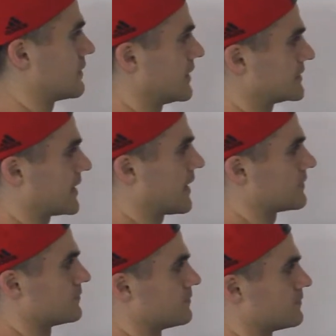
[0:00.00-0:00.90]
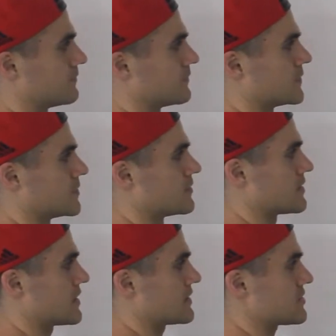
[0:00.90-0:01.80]
like that.
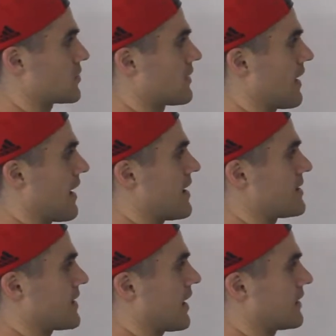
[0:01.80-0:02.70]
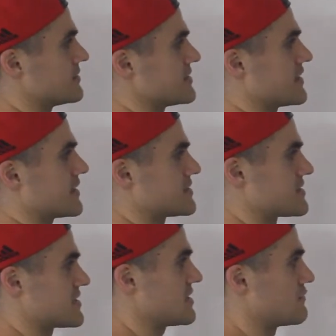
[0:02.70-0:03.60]
Uh, that's where the a, k, d, and
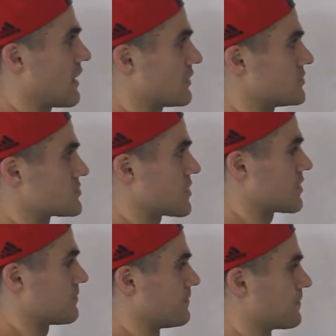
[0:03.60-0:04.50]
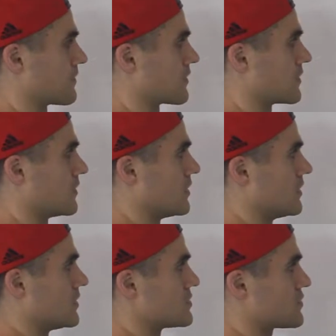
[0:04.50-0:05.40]
c values are.
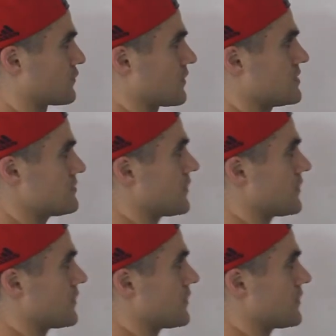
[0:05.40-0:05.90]
So for this